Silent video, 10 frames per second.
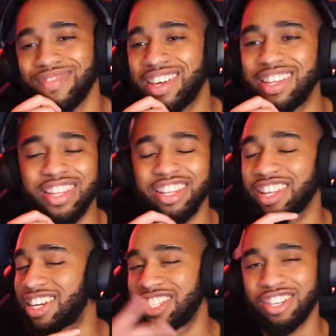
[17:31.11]
they're
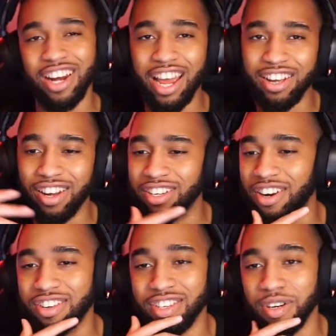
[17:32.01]
like considered iconic
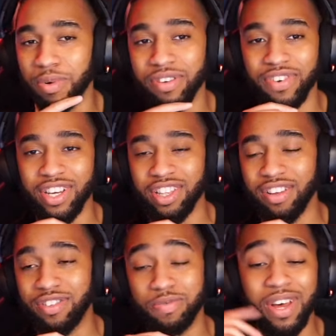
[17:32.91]
artists. Everybody fucking
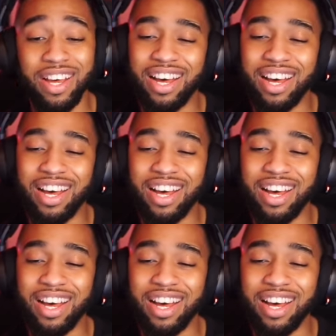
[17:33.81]
loves them.